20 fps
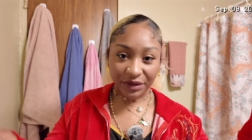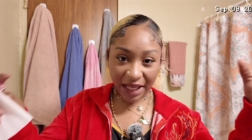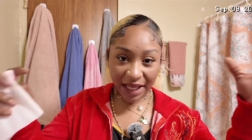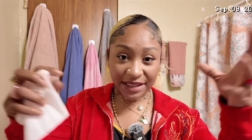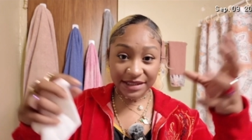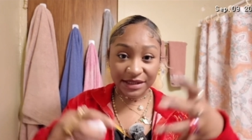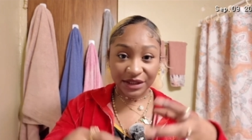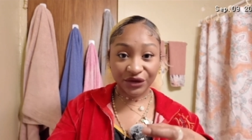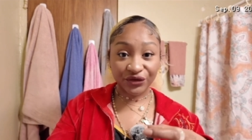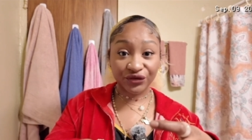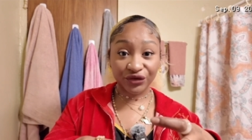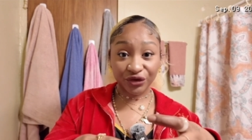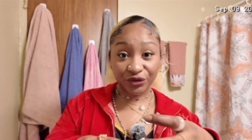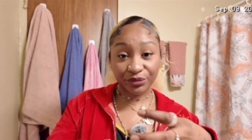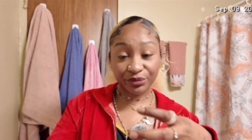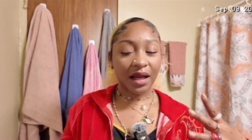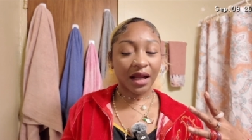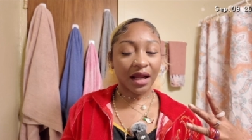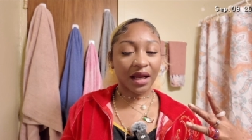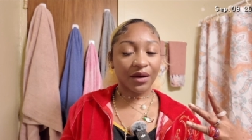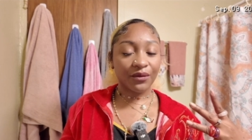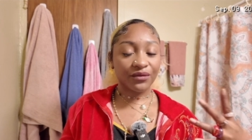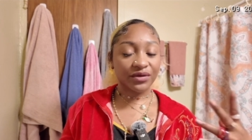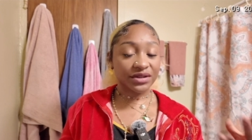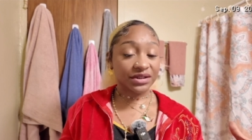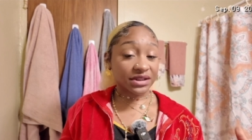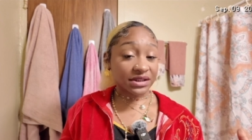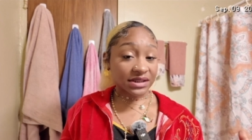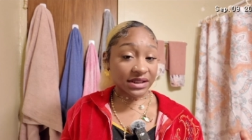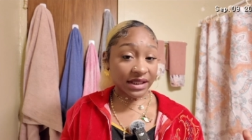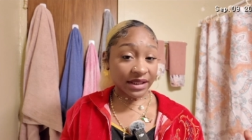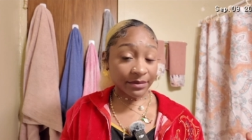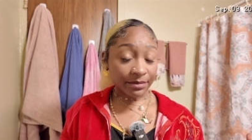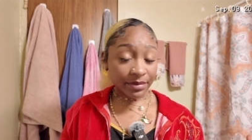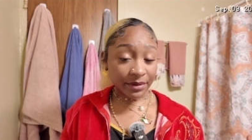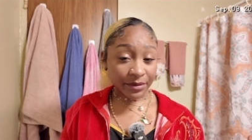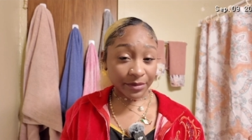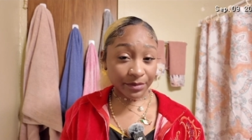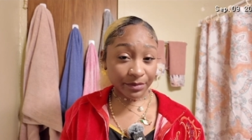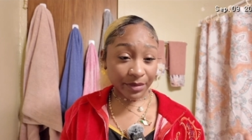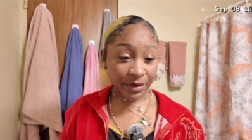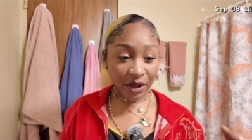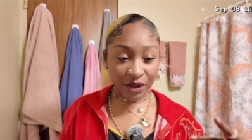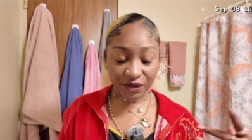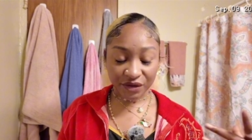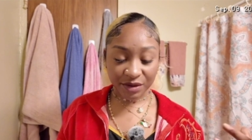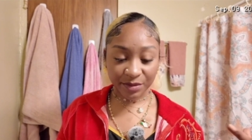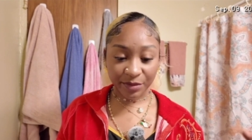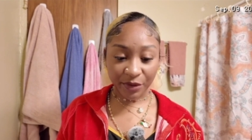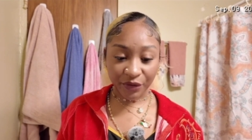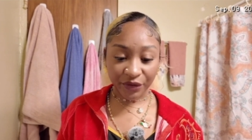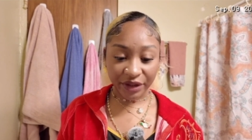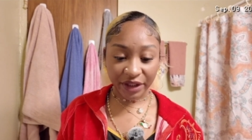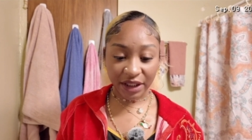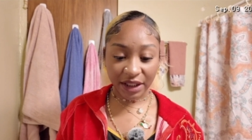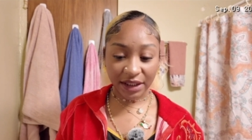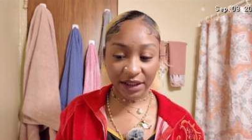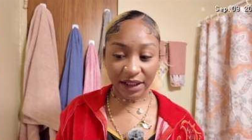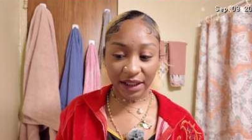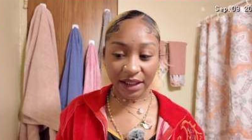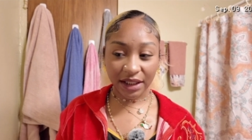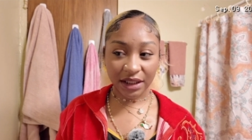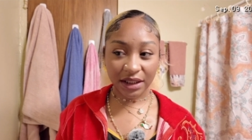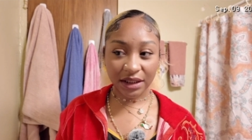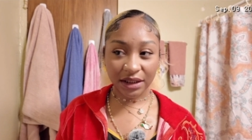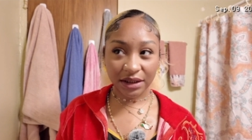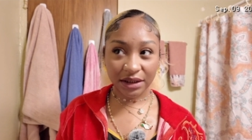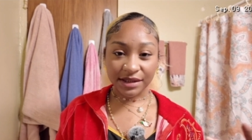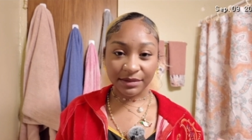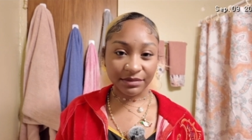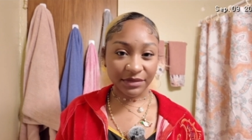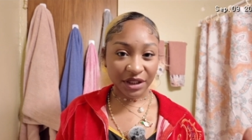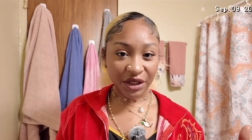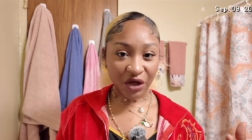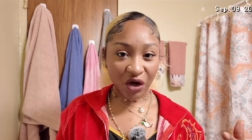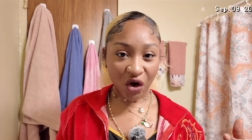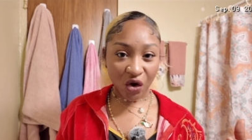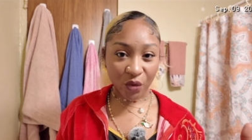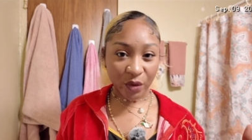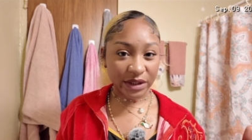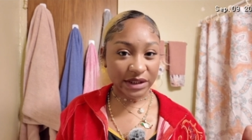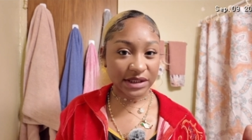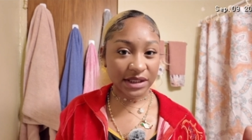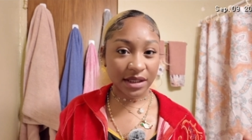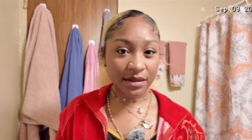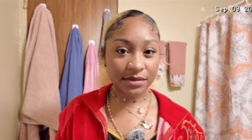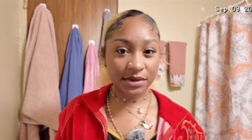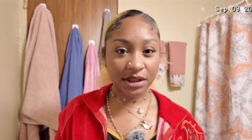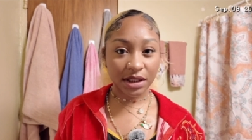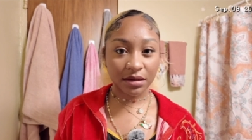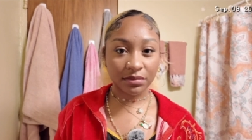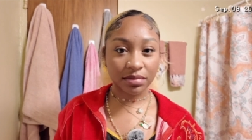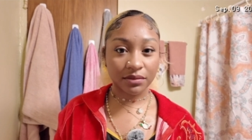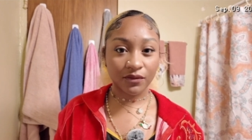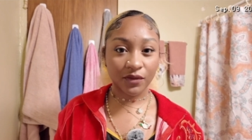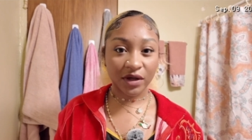as a group. And we just keep postponing it. Like something always comes up.